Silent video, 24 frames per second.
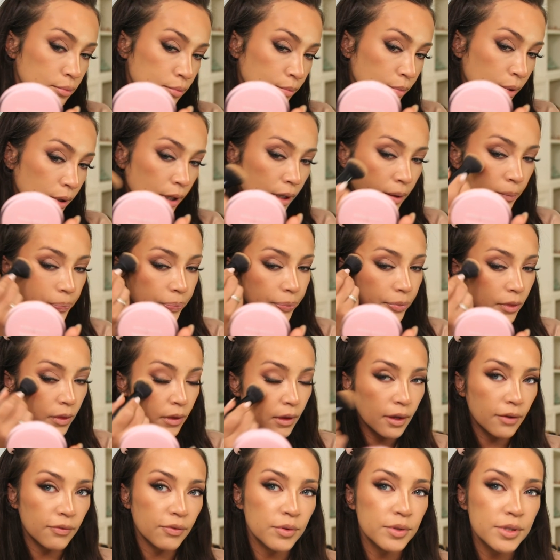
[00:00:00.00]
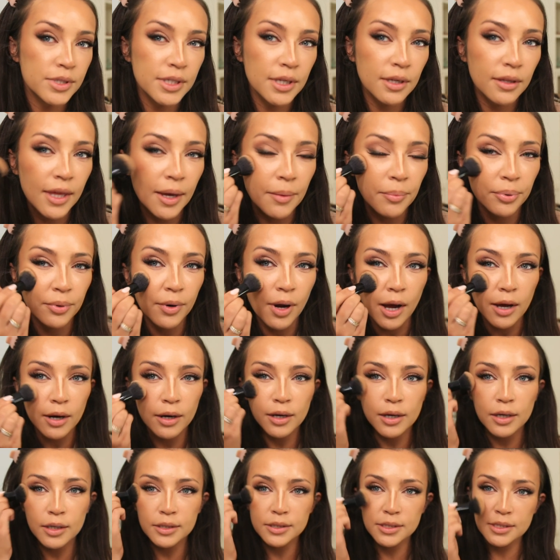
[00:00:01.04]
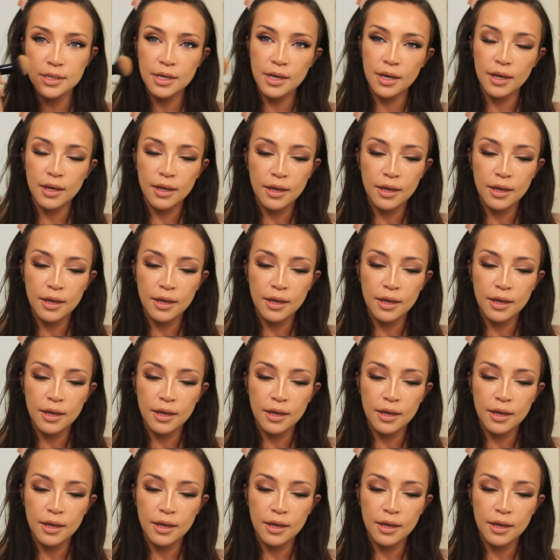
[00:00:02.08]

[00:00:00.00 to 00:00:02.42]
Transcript: But if you see that product,